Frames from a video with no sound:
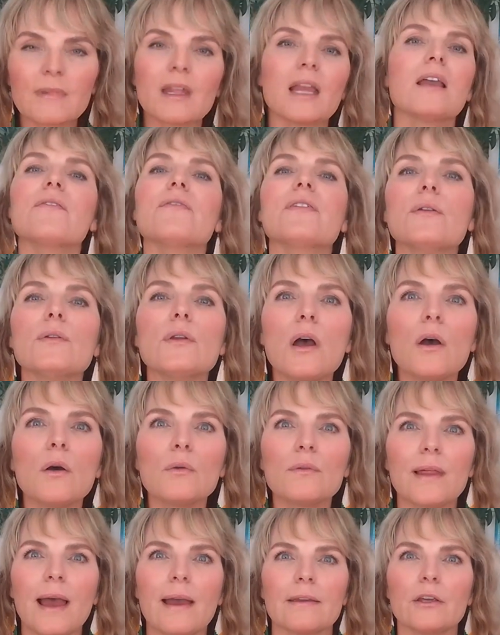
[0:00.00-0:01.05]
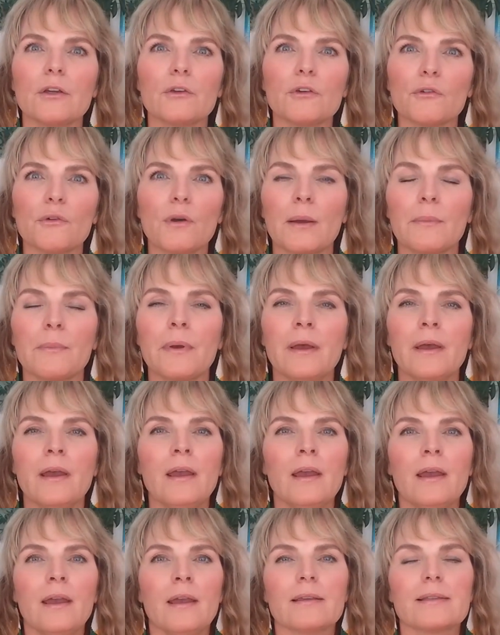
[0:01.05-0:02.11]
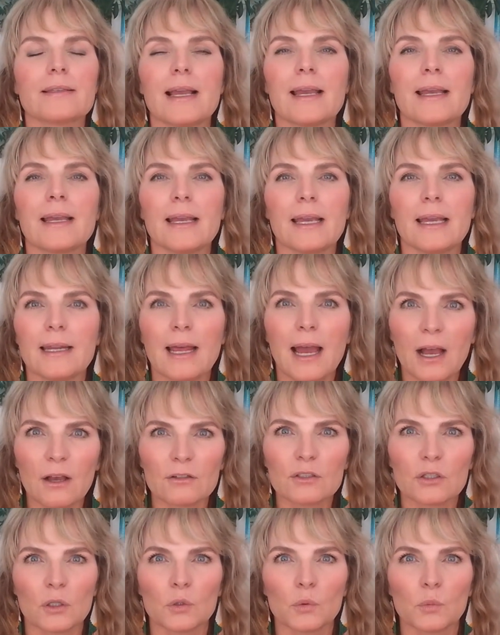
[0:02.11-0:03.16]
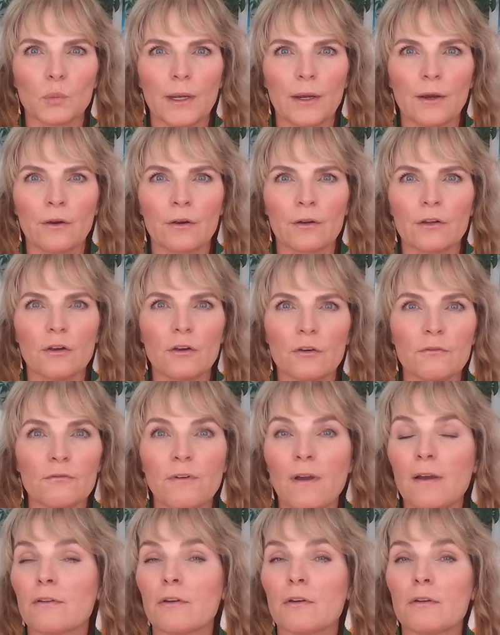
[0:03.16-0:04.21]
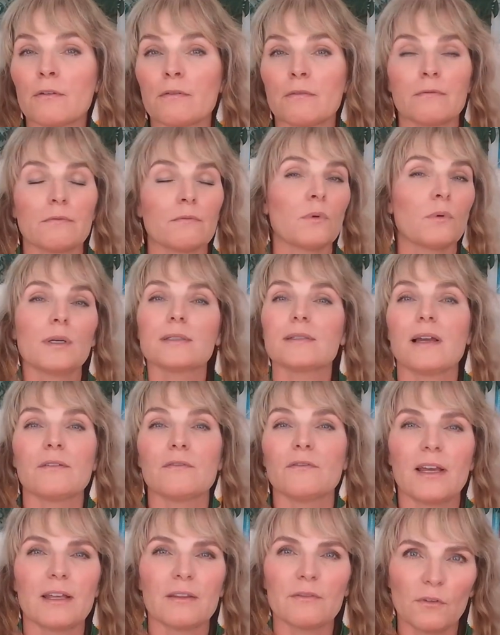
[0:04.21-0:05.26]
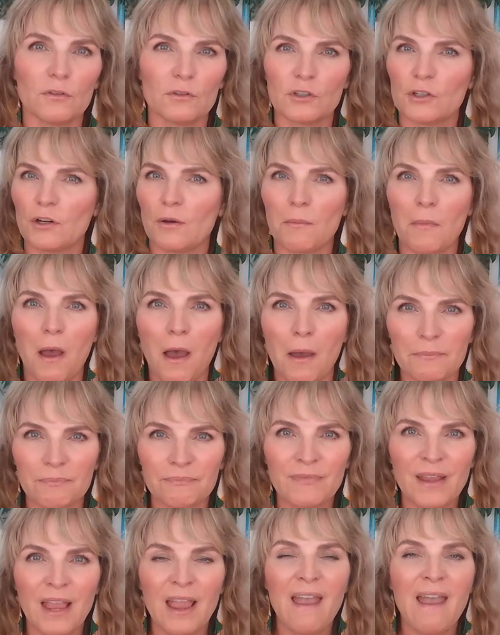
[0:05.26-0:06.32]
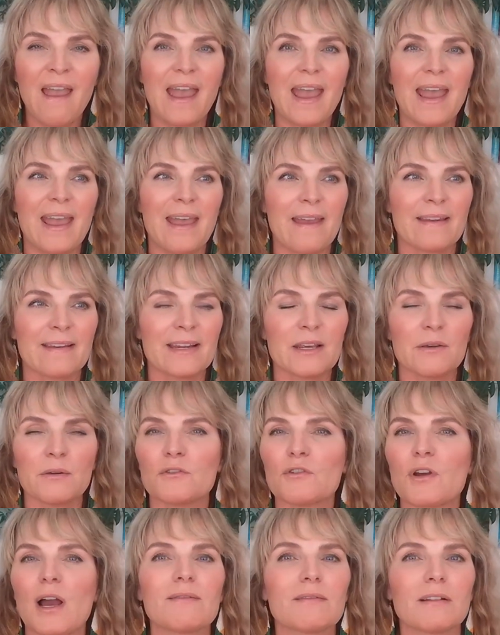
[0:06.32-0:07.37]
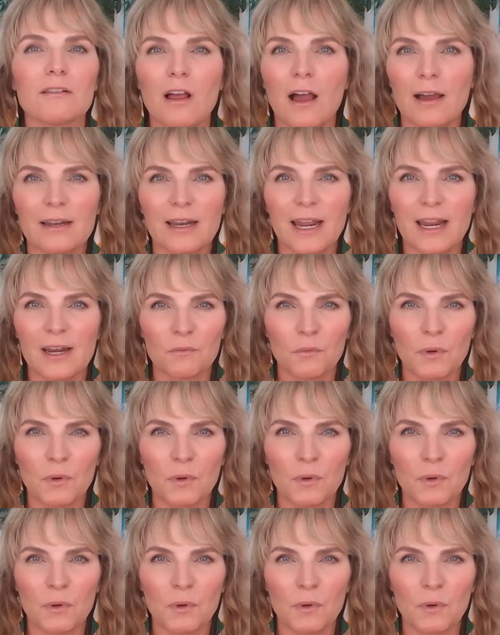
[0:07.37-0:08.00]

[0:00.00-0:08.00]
if you know that you grew up, say, in a household where your father was unfaithful to your mom and he traveled a lot and